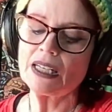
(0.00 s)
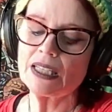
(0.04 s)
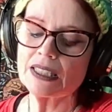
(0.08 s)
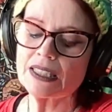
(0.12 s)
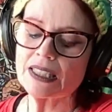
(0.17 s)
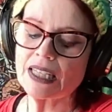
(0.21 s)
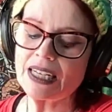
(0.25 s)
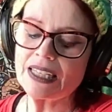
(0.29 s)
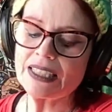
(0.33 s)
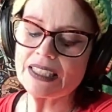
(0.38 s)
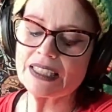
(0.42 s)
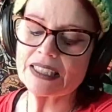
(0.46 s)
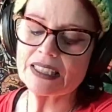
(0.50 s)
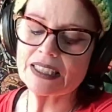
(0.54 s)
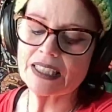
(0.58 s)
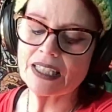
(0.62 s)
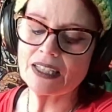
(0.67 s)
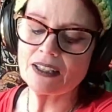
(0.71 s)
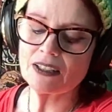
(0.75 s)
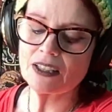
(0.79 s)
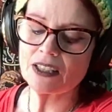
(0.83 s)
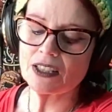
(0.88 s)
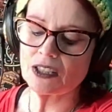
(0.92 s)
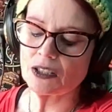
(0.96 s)
Tiny
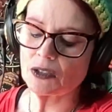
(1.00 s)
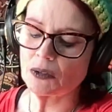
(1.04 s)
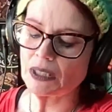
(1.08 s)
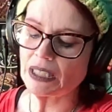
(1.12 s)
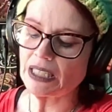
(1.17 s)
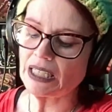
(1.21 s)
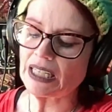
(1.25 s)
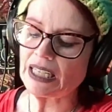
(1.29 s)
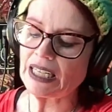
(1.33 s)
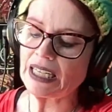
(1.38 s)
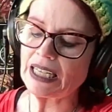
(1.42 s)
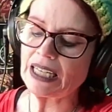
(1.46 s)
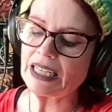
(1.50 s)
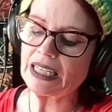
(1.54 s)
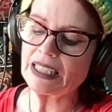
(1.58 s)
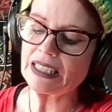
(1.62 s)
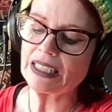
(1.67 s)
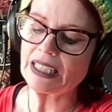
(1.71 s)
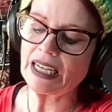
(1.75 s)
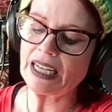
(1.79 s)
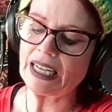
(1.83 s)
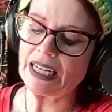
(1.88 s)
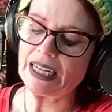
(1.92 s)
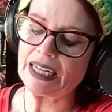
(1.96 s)
Tarot,
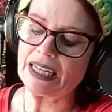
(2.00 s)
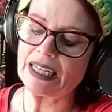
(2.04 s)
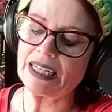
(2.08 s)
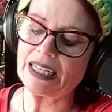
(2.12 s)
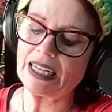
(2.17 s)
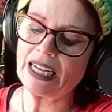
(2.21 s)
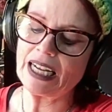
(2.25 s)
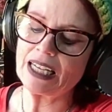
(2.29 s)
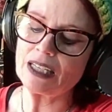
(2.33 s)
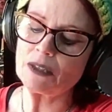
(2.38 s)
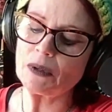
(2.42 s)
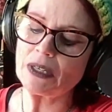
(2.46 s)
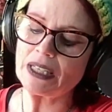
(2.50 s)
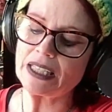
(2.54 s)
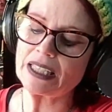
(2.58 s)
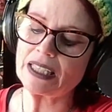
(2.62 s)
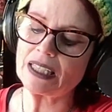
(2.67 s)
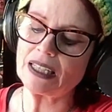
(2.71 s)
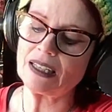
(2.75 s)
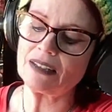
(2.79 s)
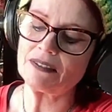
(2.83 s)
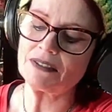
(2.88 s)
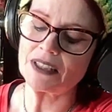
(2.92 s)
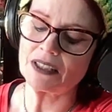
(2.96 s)
hey, hey, how do I get
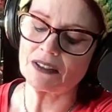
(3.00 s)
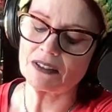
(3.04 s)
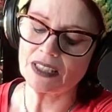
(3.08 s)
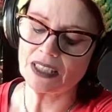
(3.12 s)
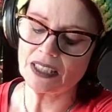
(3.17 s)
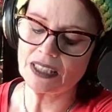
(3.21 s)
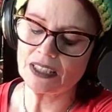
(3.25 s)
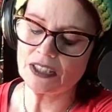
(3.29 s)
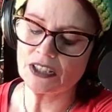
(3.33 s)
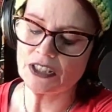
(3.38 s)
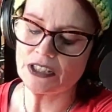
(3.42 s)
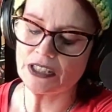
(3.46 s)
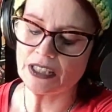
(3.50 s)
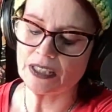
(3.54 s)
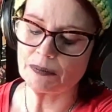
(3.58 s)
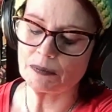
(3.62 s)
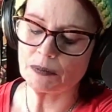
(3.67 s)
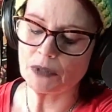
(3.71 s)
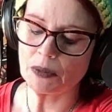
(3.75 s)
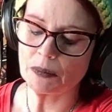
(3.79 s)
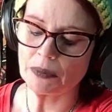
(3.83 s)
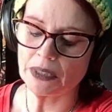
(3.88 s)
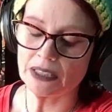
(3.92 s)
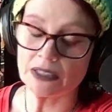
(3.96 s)
off the relationship
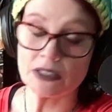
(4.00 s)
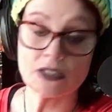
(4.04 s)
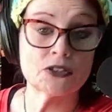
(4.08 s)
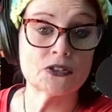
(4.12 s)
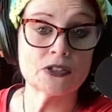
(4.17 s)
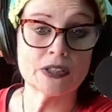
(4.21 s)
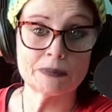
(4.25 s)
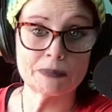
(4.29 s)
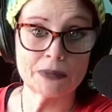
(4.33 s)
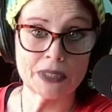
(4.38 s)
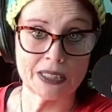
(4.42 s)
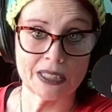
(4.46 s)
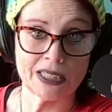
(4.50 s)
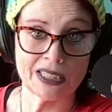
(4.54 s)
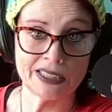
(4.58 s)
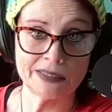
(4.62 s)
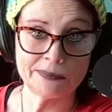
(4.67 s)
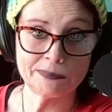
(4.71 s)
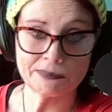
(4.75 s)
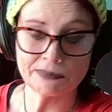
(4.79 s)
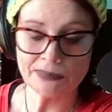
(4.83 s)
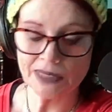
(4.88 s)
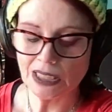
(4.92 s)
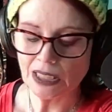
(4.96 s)
Möbius strip today?
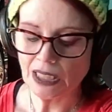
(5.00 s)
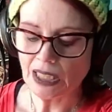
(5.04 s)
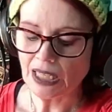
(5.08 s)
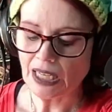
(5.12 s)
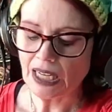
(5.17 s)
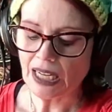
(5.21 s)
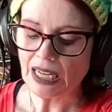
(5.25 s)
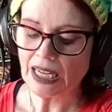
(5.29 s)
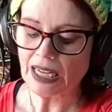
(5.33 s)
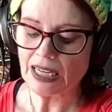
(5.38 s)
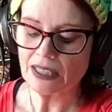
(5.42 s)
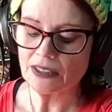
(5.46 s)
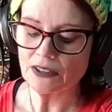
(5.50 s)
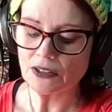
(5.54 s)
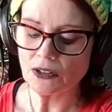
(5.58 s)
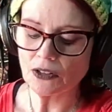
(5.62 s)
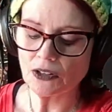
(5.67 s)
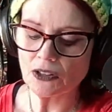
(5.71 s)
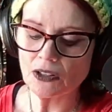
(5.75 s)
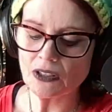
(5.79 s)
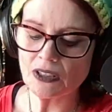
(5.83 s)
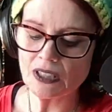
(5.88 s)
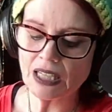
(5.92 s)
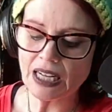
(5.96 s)
And
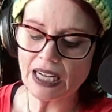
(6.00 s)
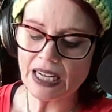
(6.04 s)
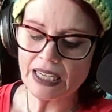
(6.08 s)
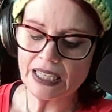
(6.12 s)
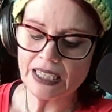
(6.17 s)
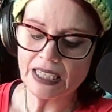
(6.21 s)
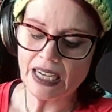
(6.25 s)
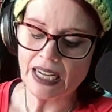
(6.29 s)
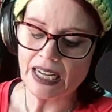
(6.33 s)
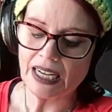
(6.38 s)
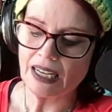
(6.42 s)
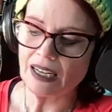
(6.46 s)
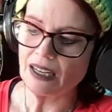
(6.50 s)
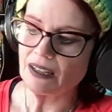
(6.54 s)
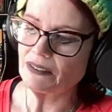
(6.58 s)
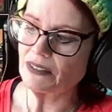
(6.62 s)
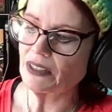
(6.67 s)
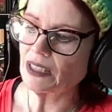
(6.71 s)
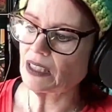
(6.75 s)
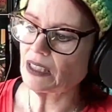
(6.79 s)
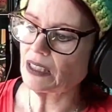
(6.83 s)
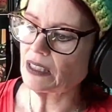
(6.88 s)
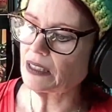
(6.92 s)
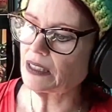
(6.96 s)
Earl, I
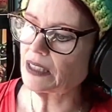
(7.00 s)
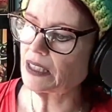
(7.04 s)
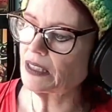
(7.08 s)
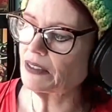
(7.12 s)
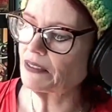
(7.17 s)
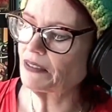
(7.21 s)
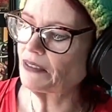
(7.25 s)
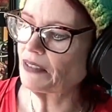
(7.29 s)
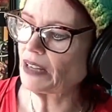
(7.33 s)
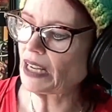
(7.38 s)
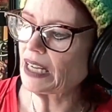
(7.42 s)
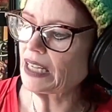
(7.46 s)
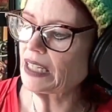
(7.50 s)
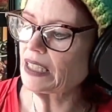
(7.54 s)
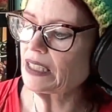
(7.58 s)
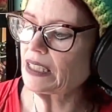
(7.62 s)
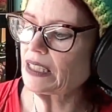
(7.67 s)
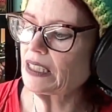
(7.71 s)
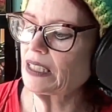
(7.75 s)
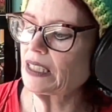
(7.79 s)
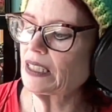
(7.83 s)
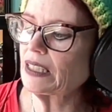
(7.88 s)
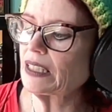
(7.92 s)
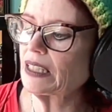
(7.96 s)
have
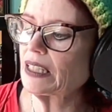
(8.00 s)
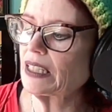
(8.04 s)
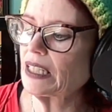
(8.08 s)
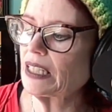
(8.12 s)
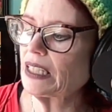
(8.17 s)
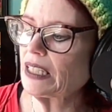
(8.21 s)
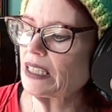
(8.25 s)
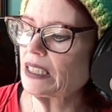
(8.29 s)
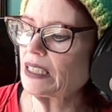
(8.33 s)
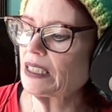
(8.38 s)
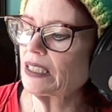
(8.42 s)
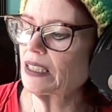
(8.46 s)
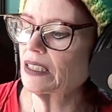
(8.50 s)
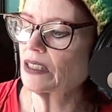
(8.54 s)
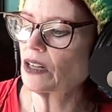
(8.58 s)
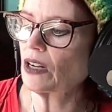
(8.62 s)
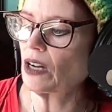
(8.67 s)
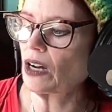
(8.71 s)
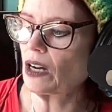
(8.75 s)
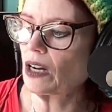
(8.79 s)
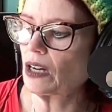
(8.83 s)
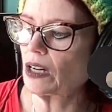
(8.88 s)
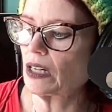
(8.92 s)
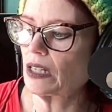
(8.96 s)
divided these
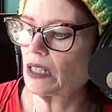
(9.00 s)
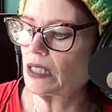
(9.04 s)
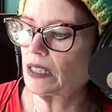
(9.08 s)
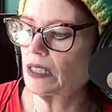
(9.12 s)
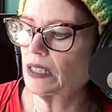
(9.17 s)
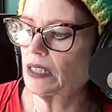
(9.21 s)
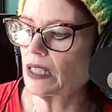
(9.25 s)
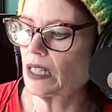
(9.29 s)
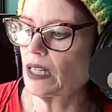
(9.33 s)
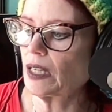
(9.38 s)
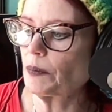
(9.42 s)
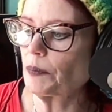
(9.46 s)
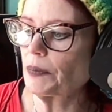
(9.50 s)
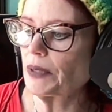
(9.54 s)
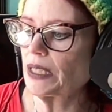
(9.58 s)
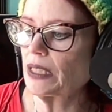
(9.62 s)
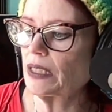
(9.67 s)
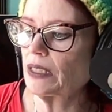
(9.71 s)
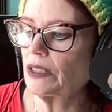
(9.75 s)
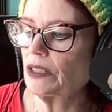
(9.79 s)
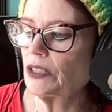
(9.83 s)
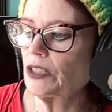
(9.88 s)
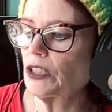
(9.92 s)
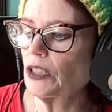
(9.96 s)
cards up
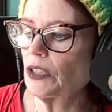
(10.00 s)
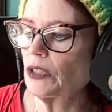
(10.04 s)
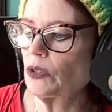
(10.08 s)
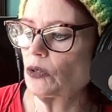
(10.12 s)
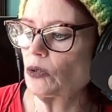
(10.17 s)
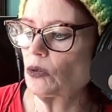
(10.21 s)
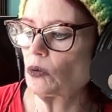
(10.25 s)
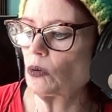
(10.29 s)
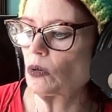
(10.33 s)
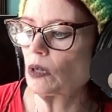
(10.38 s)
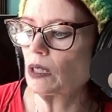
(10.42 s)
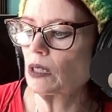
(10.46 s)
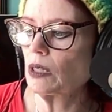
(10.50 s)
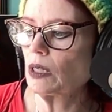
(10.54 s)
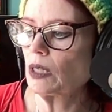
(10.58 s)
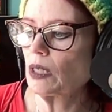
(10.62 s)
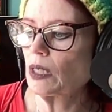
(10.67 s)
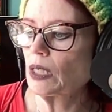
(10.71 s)
into